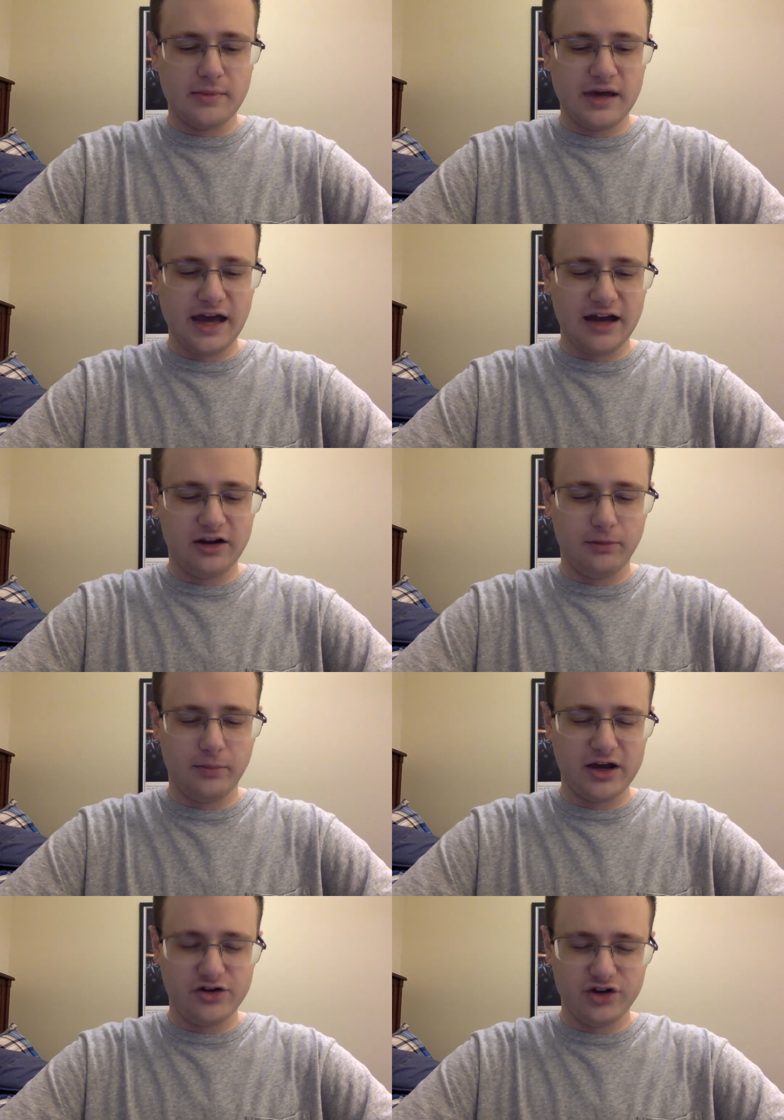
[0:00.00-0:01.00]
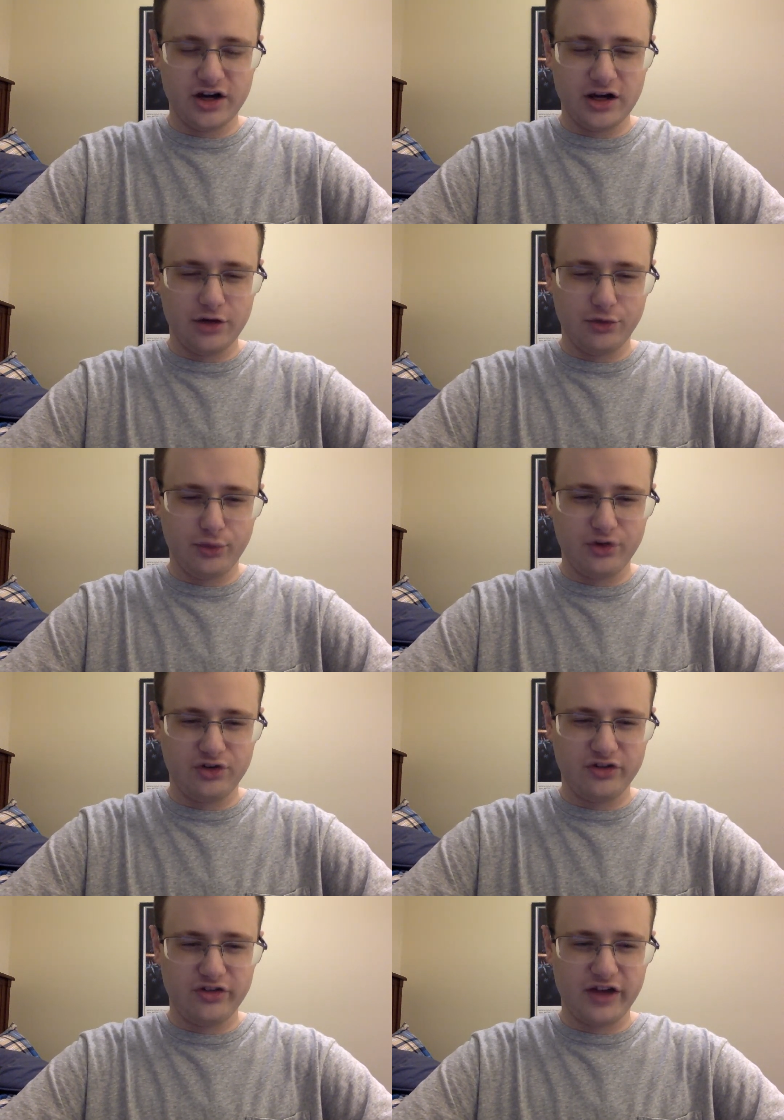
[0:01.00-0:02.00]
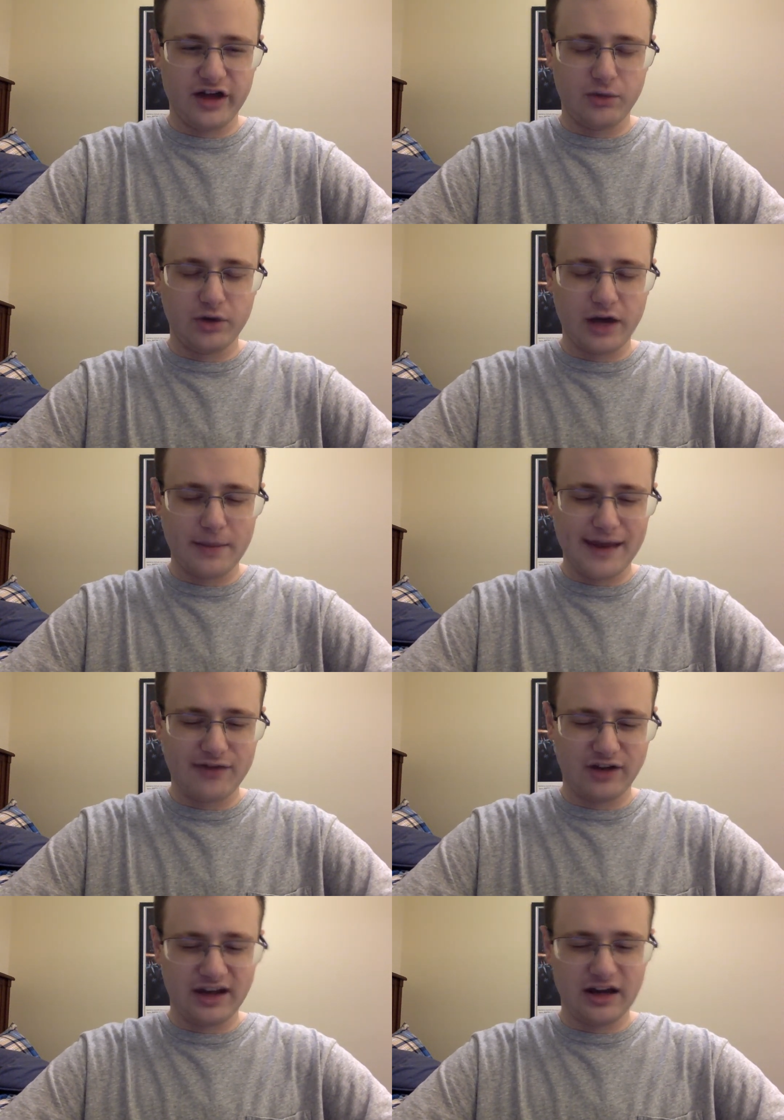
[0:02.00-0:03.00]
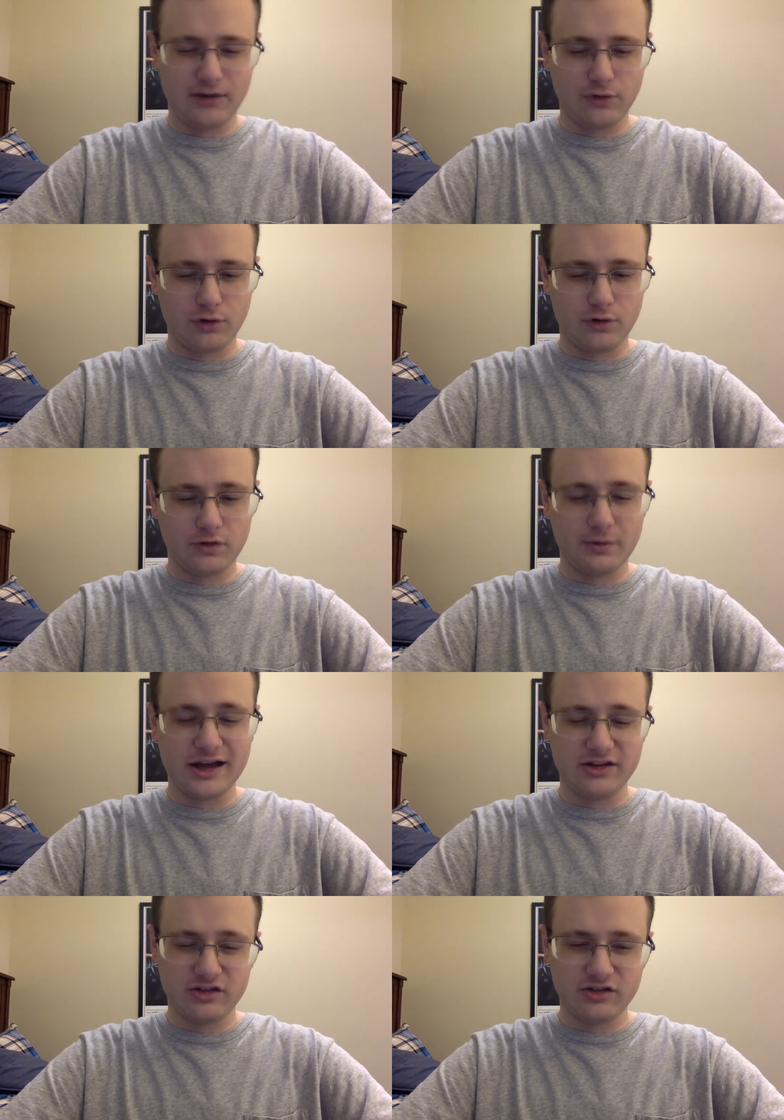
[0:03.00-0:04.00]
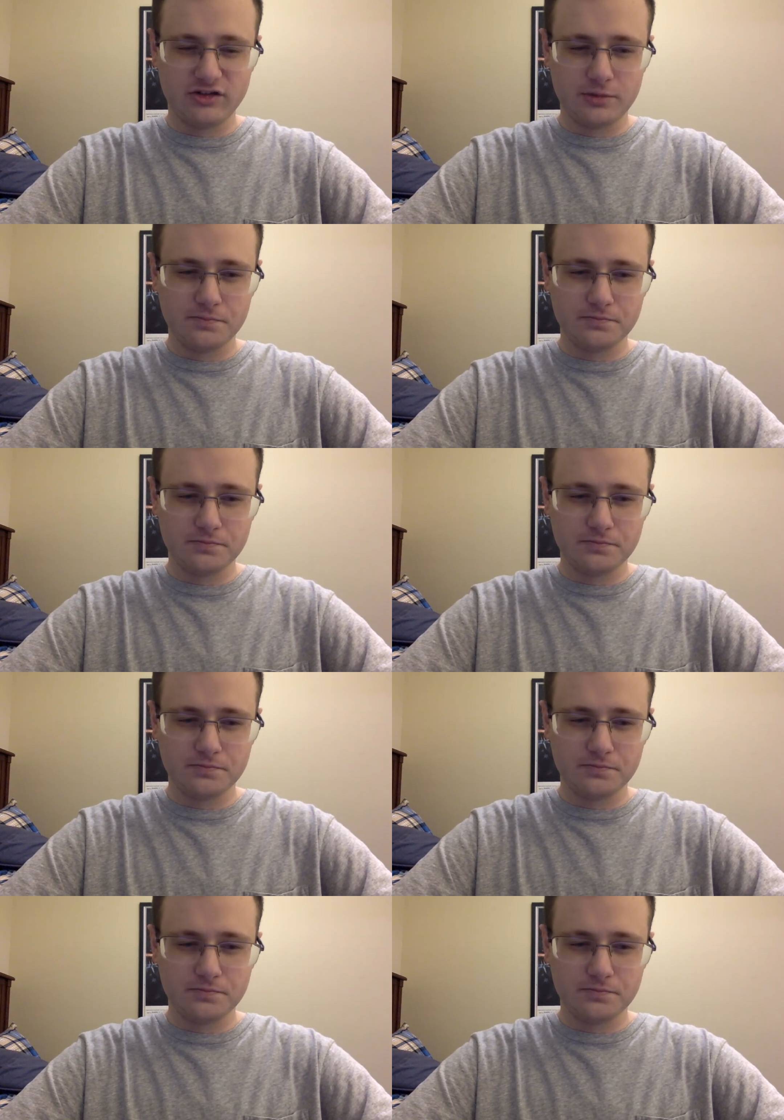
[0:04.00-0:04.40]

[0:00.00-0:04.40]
headed by a judge, which is what I'm advocating for my system.